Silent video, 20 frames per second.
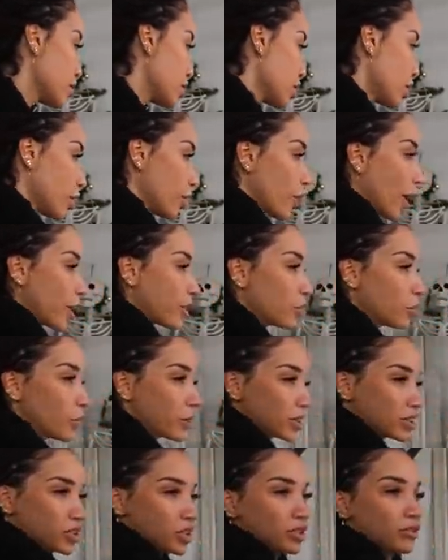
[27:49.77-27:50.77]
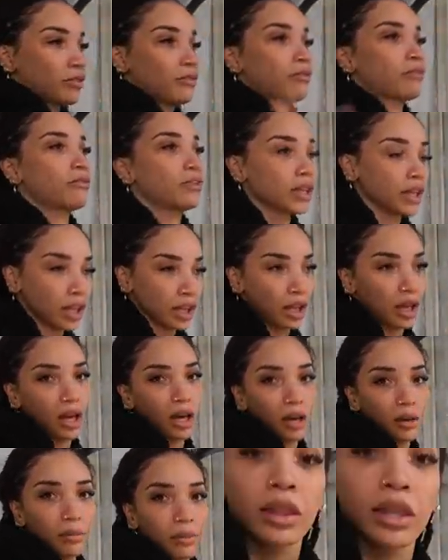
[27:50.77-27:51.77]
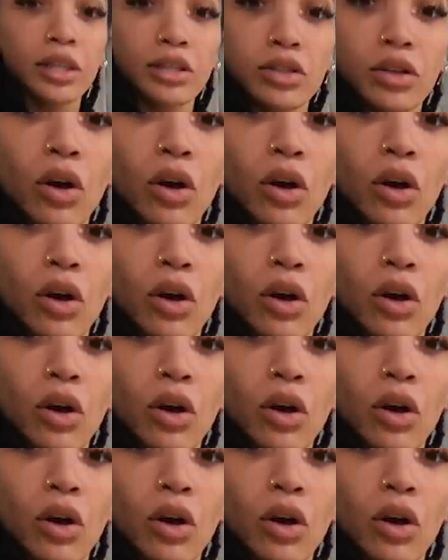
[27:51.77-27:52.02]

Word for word: So I don't wanna just fill up this